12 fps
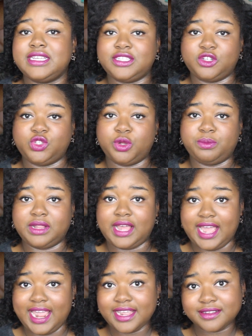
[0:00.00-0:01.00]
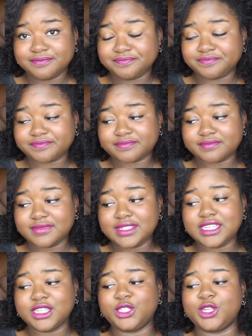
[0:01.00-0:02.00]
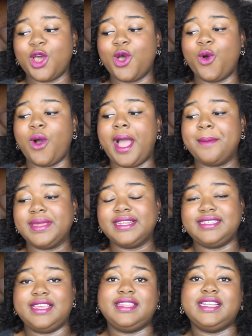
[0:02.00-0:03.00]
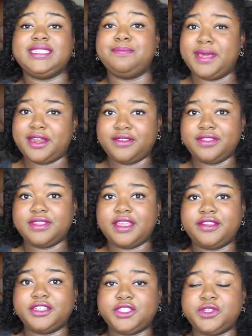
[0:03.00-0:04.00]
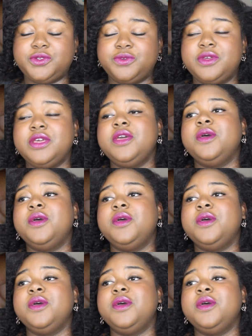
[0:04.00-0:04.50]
easier to apply. So I'm going to say that it's better than the other two,